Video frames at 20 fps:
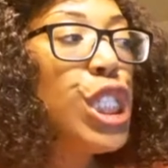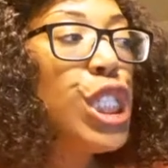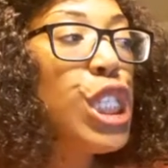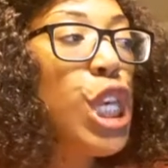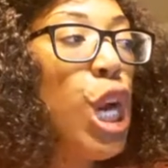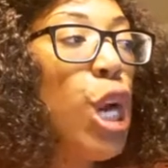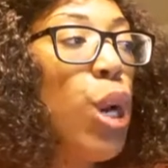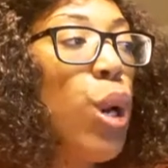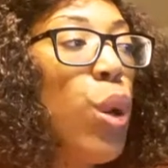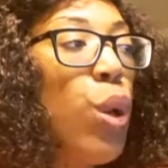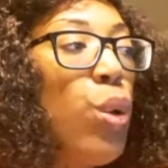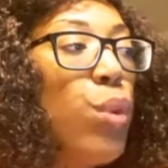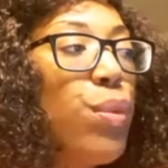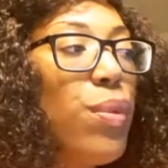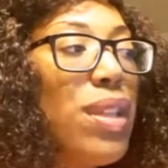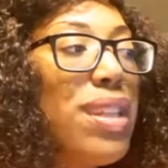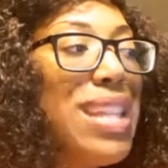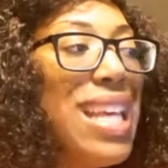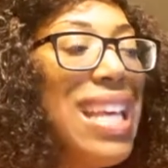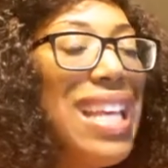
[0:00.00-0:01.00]
So
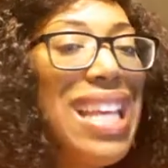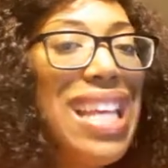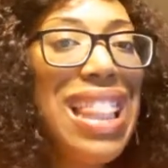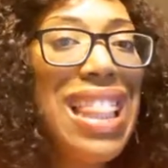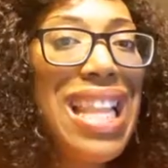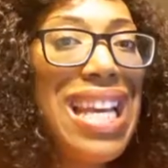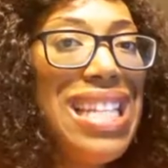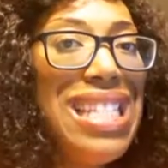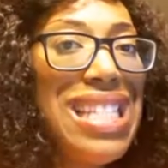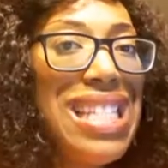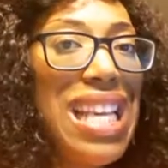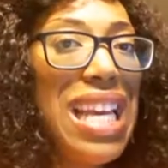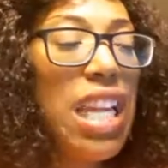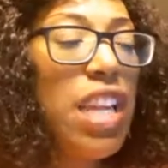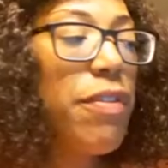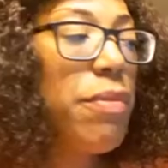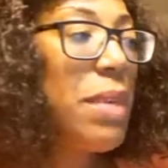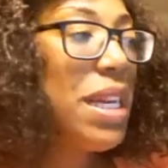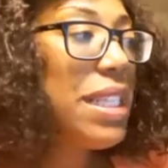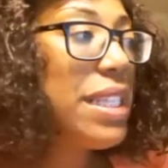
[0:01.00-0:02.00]
thinking less than
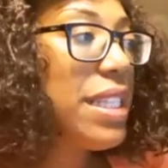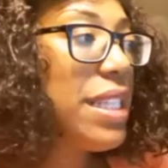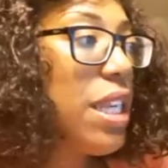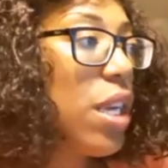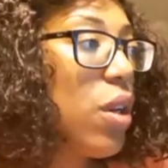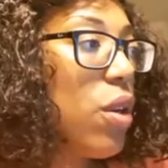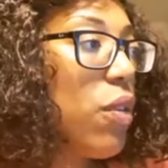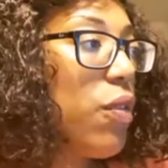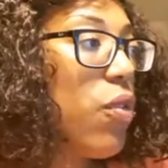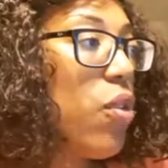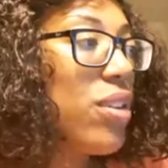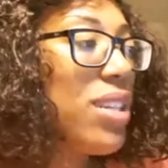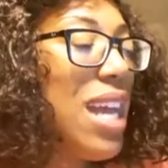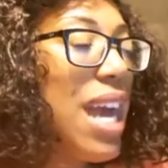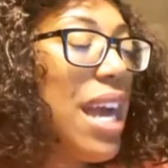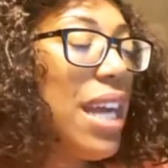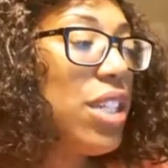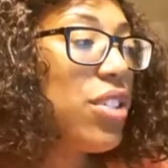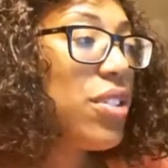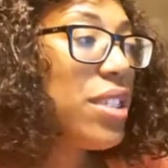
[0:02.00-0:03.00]
of myself or
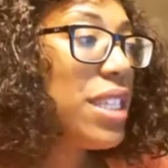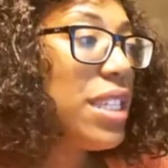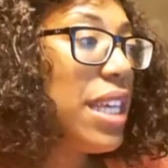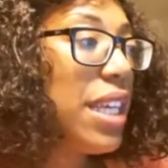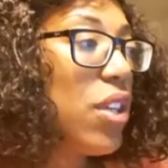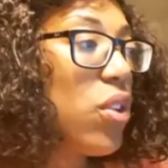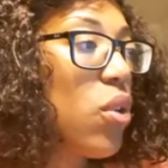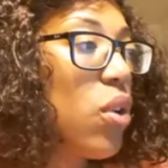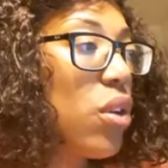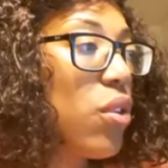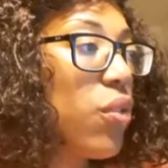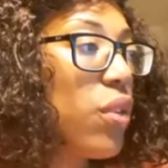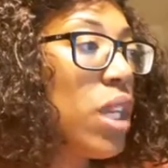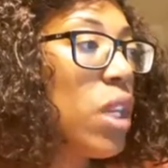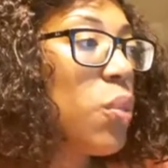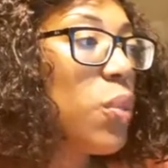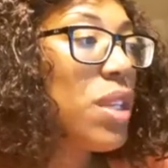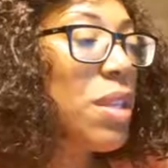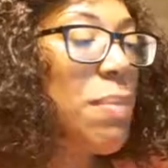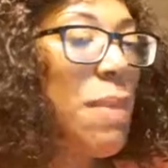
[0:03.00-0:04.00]
not understanding or
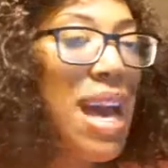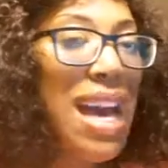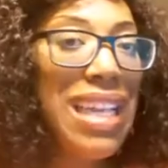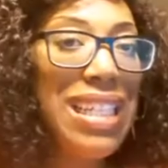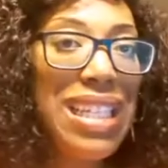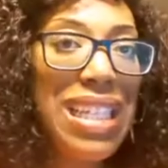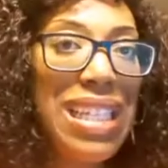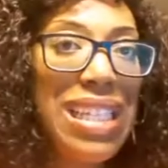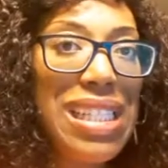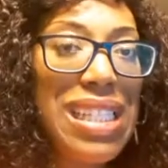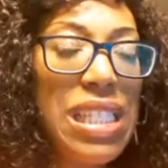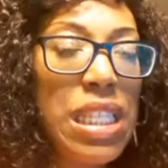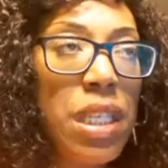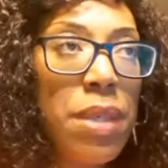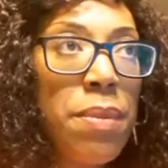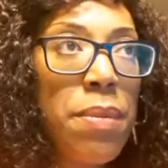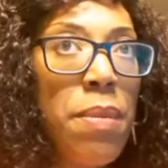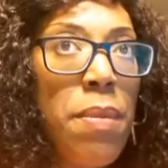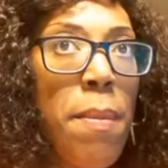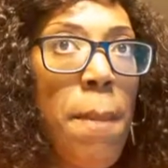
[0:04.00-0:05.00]
agreeing with my identity.
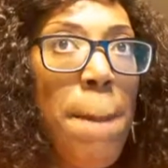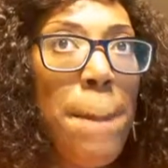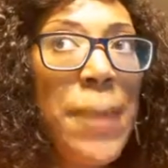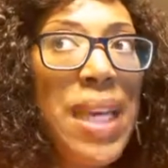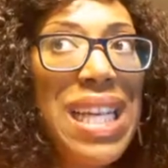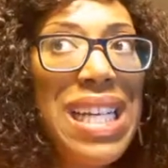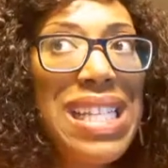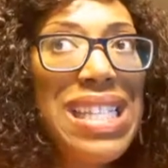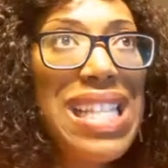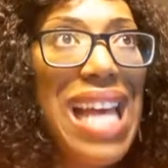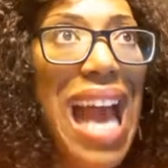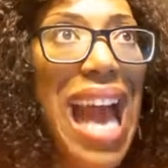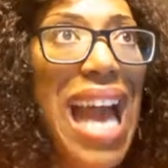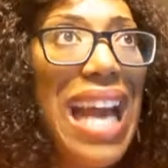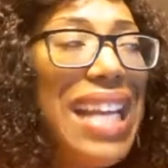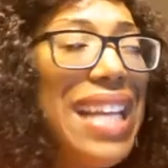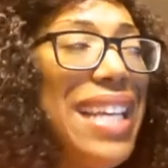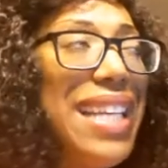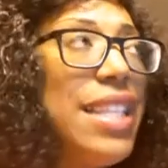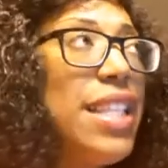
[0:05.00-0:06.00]
Because
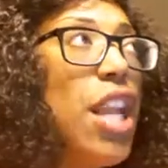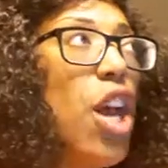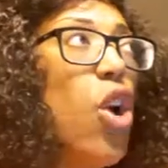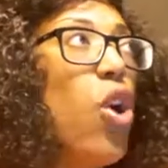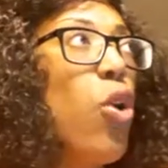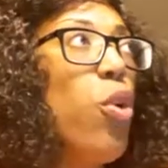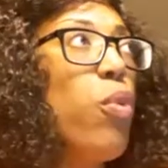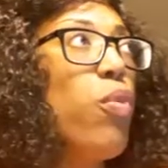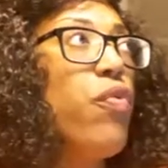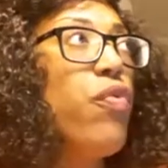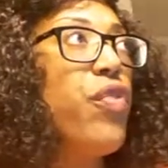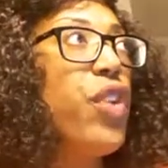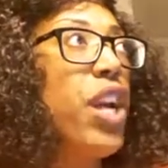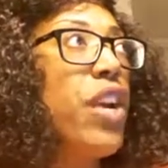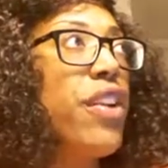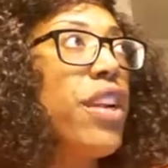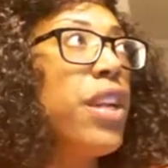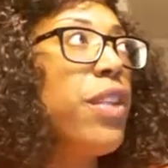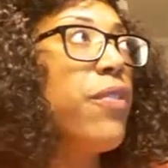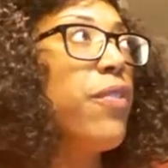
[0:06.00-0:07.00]
I could know
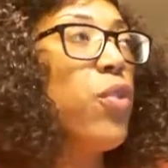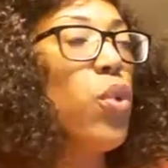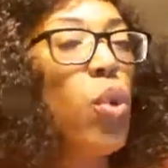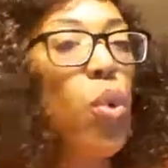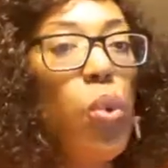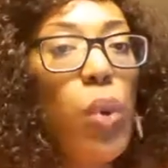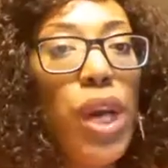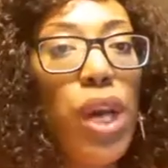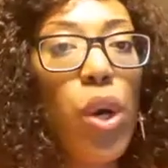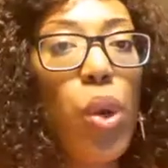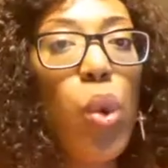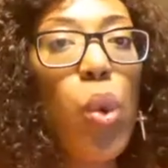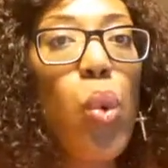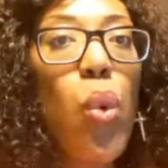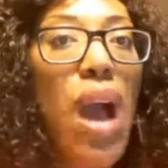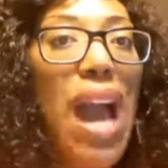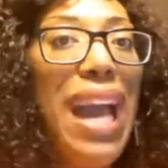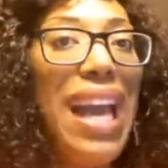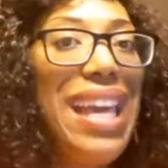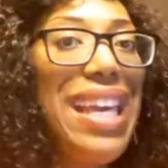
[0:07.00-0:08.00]
very full well
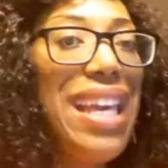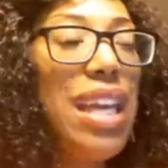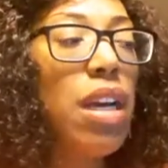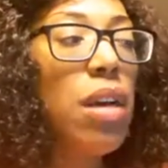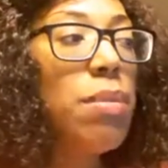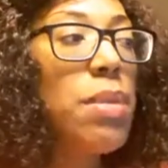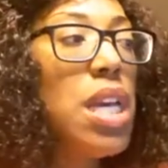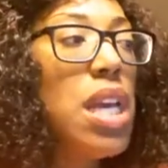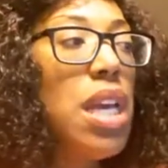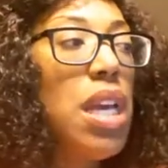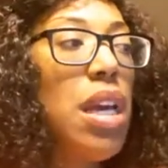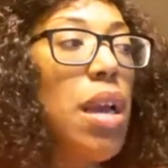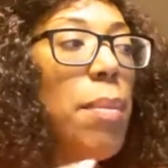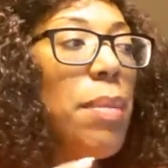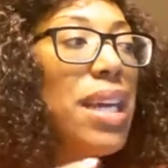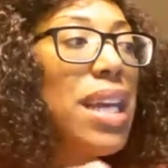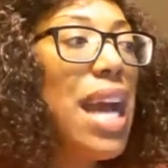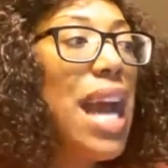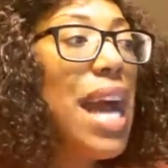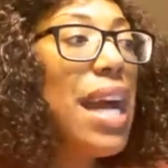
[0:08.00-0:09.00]
who I am,
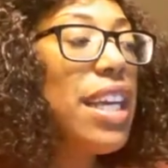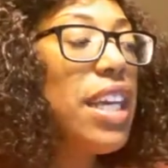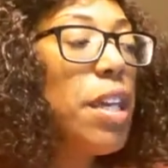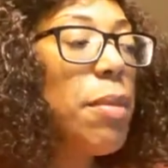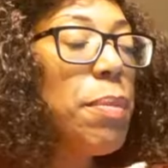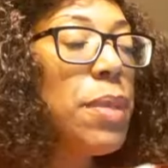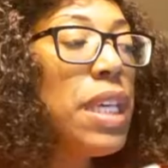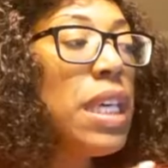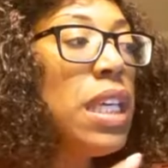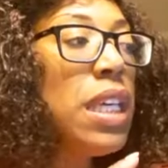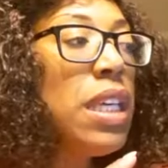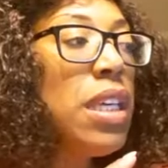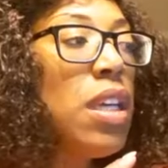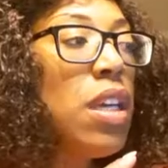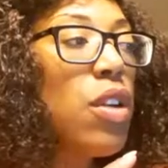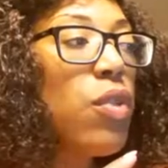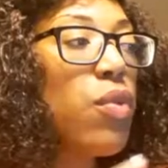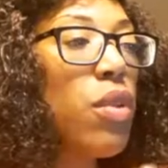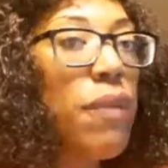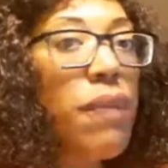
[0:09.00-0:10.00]
but God could be
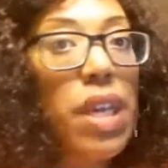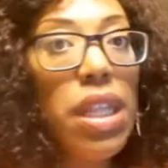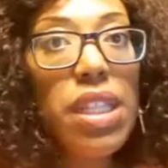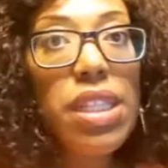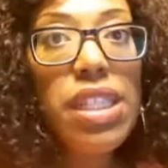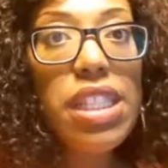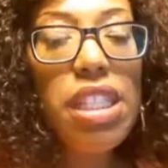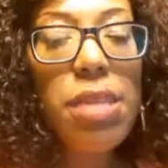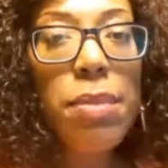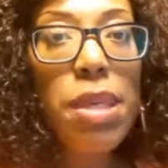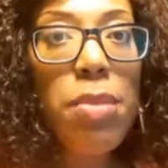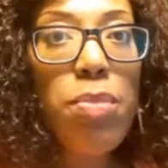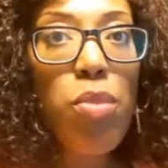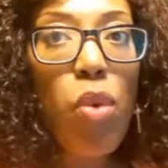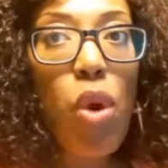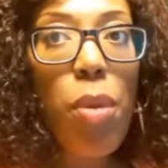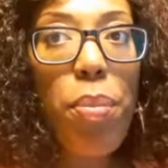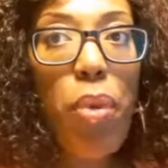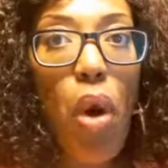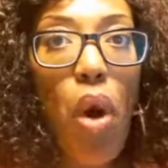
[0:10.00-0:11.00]
revealing to me
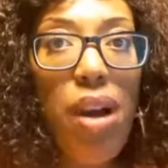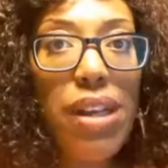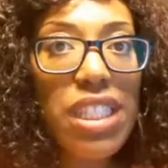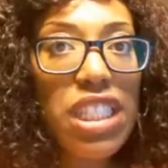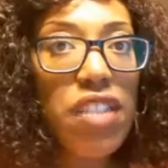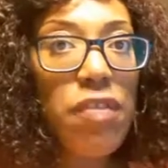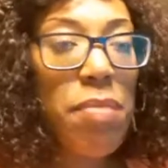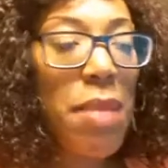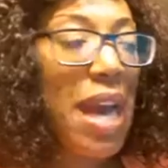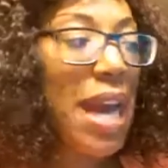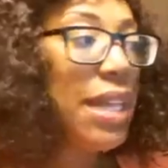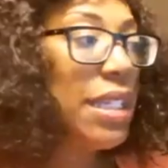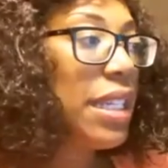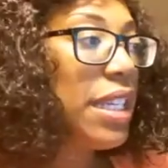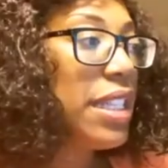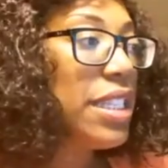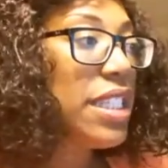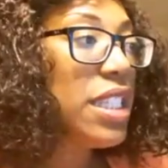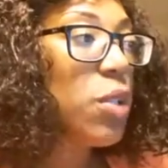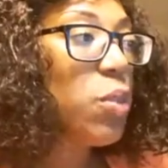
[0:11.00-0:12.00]
more parts of my
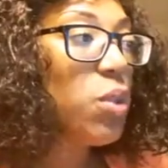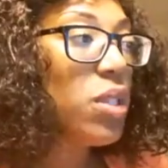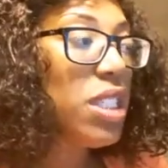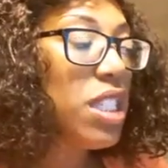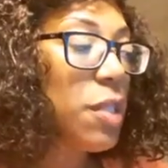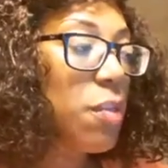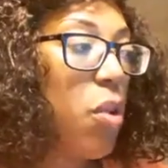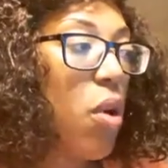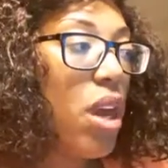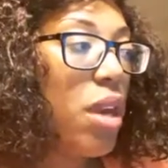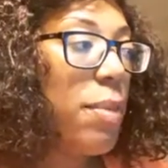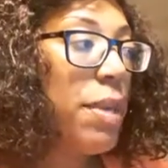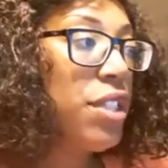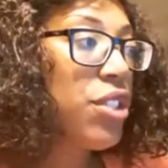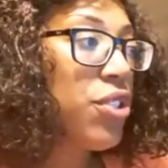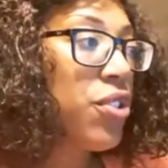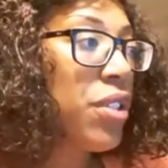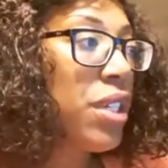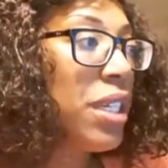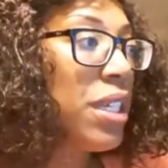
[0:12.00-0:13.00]
identity, which is part of my
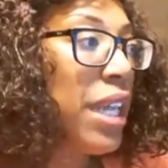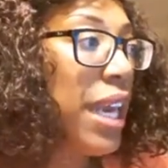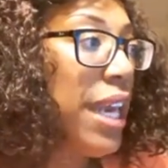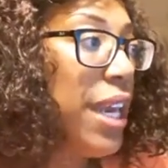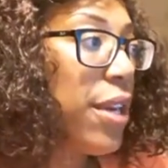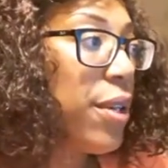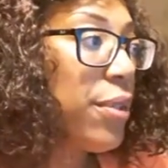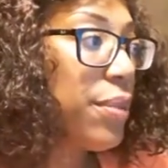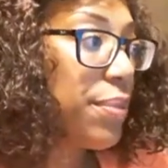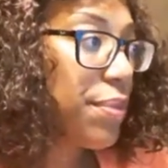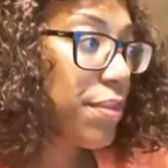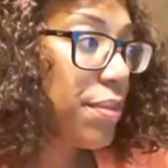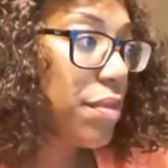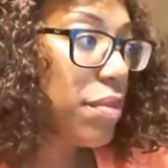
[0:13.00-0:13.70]
journey now.